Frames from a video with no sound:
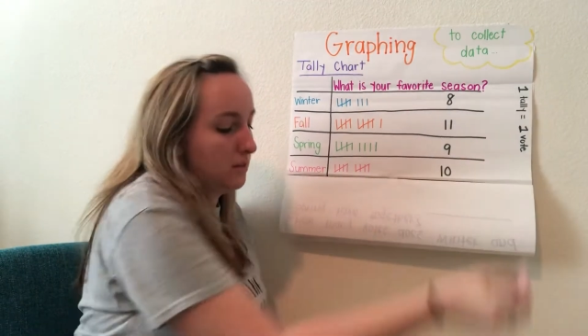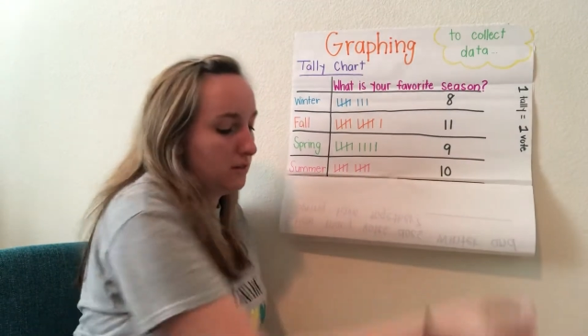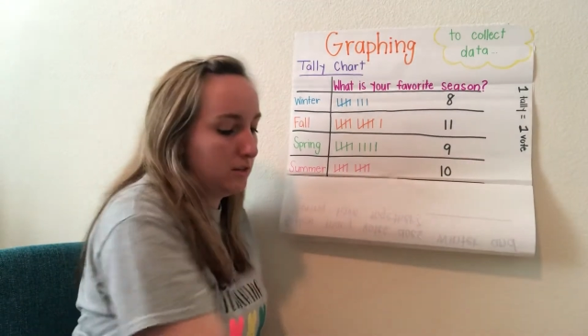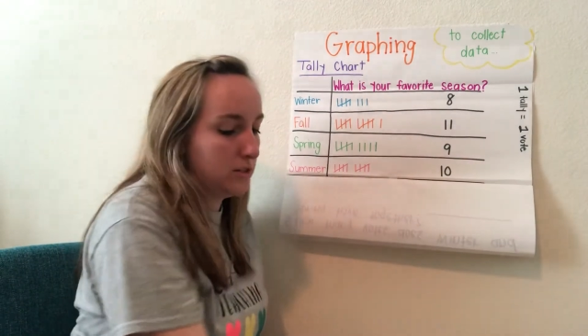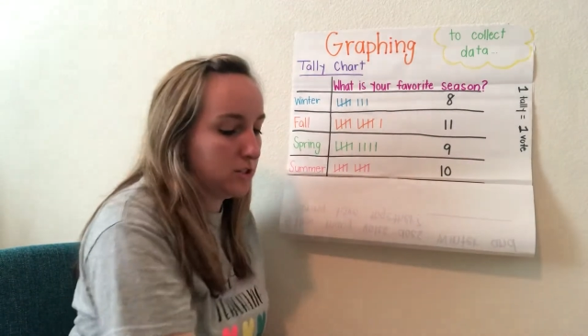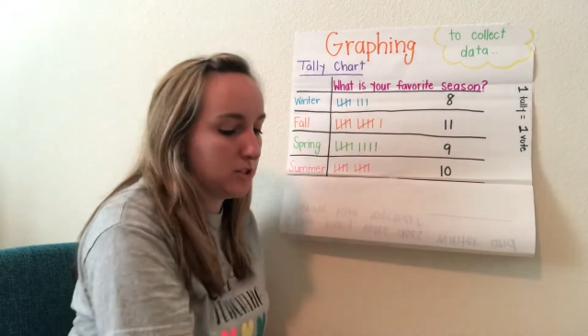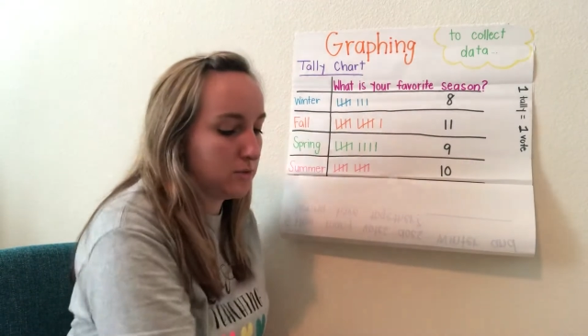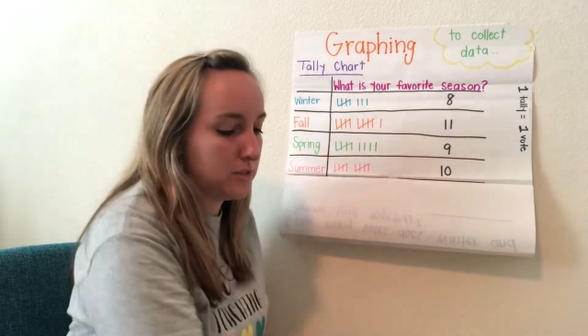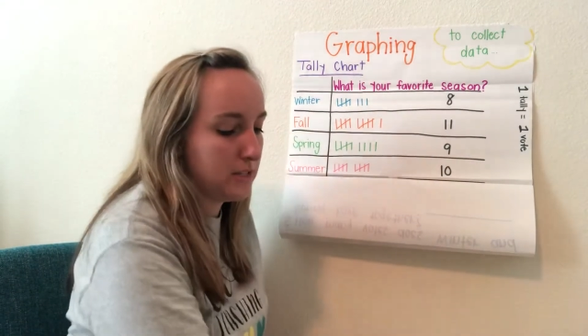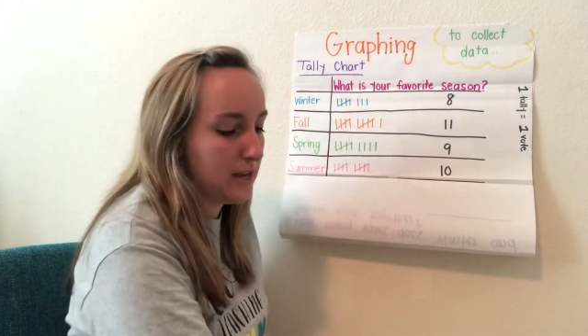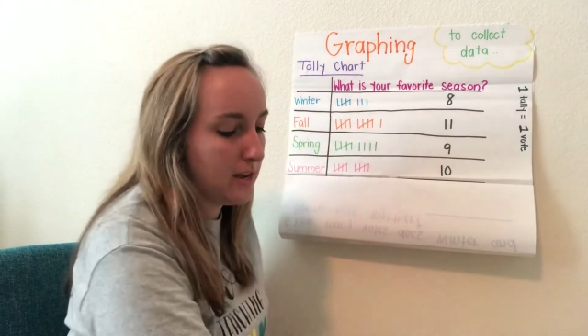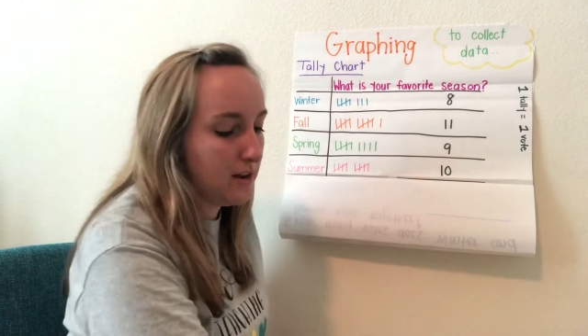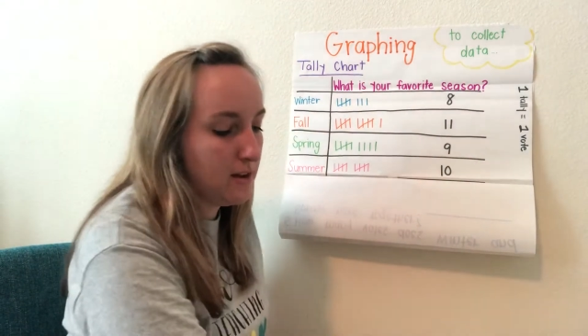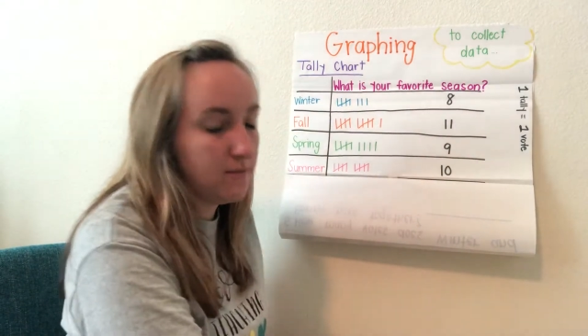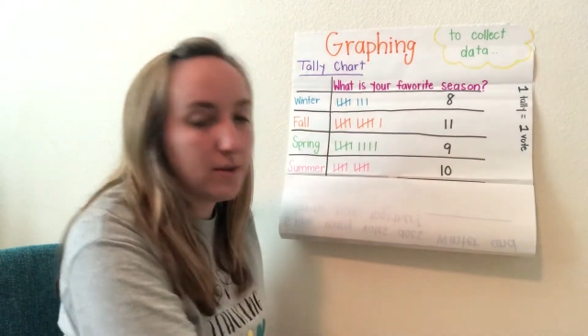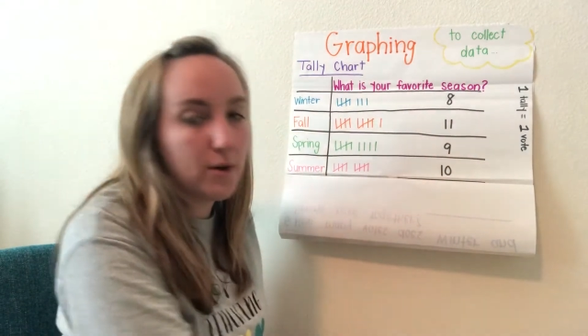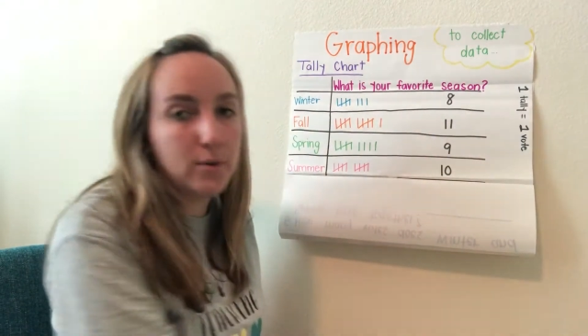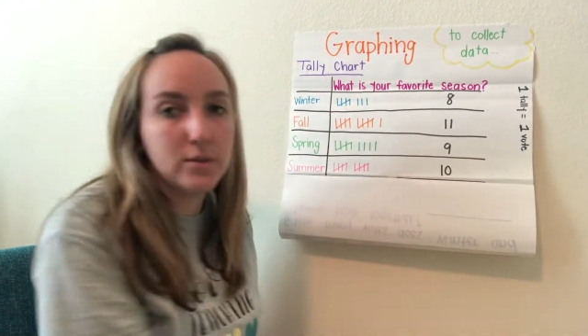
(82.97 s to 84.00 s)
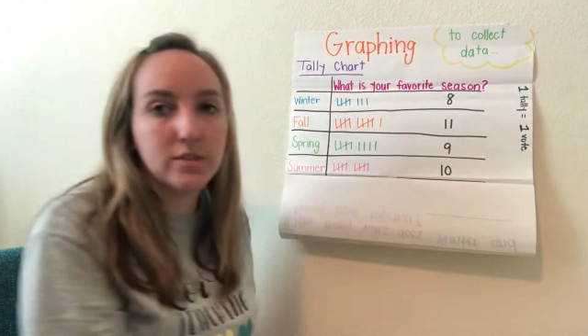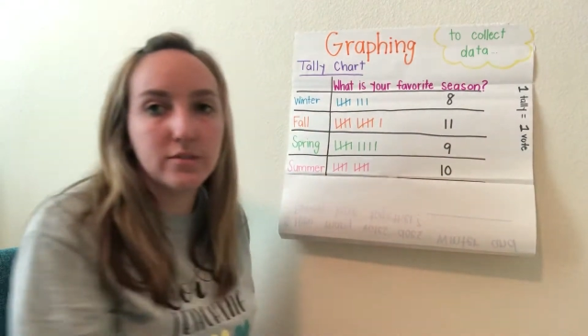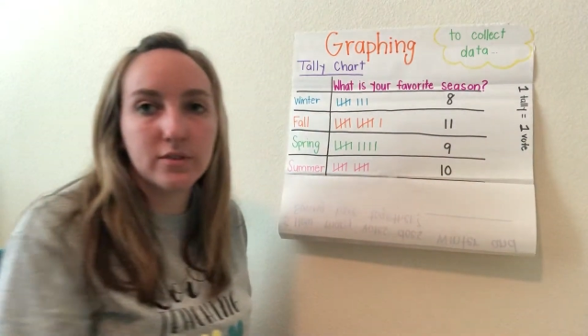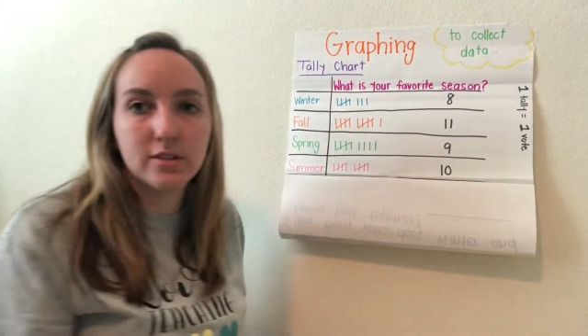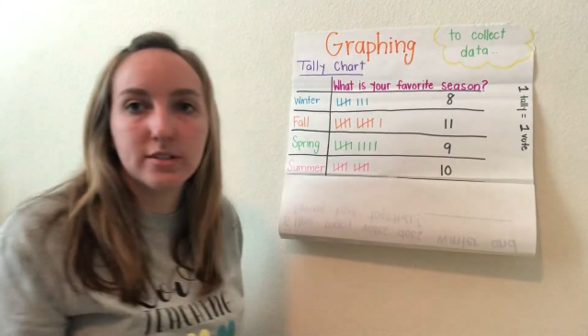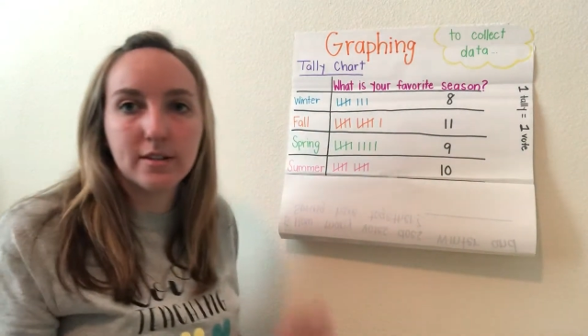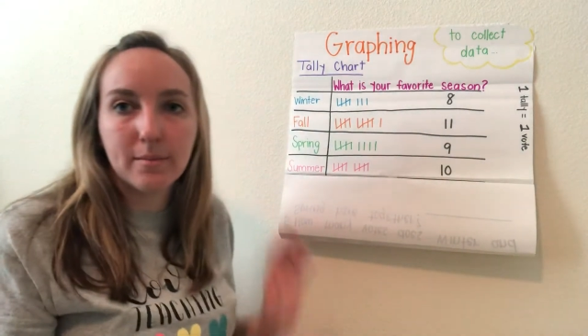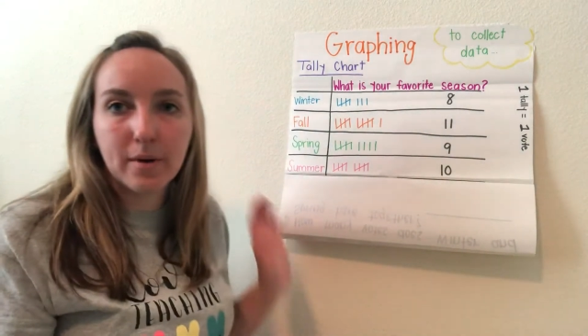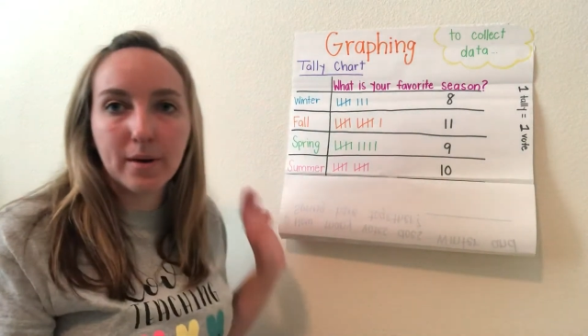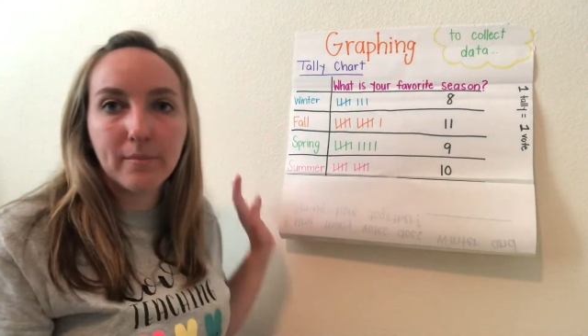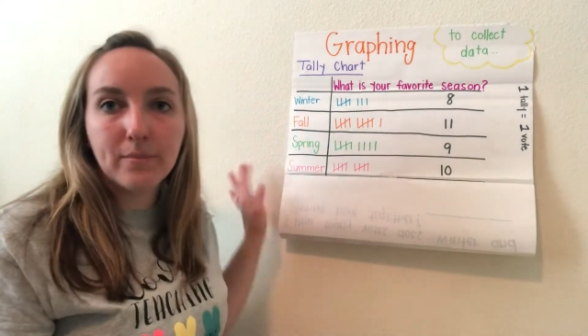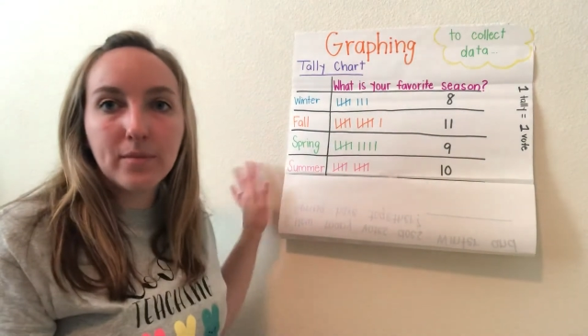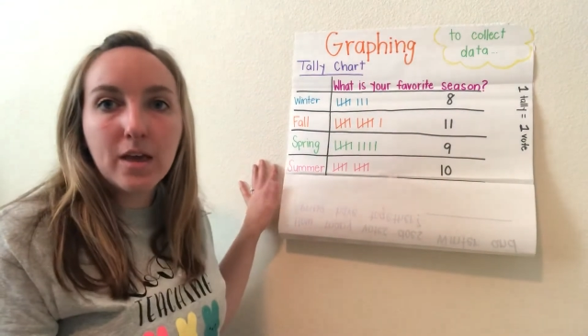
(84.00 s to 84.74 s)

So 10 votes for summer.